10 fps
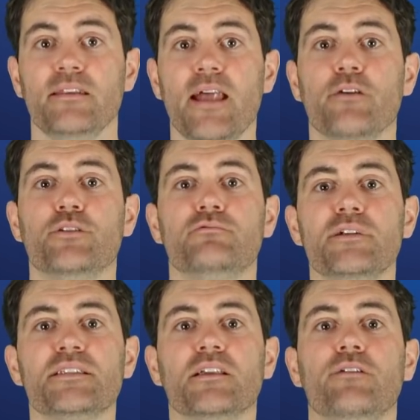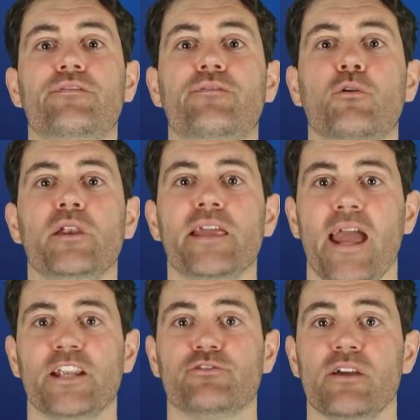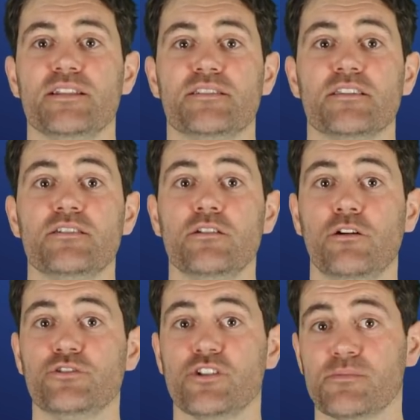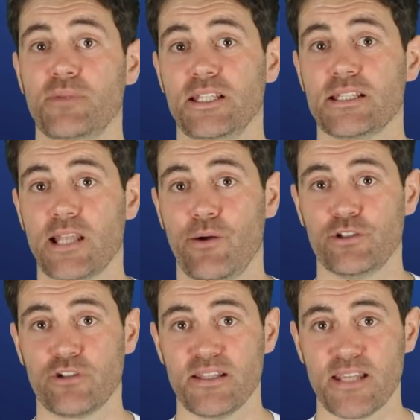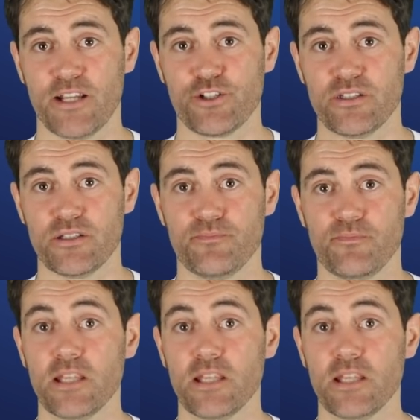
Now, the risk of falling hash rates does not just mean slower transactions.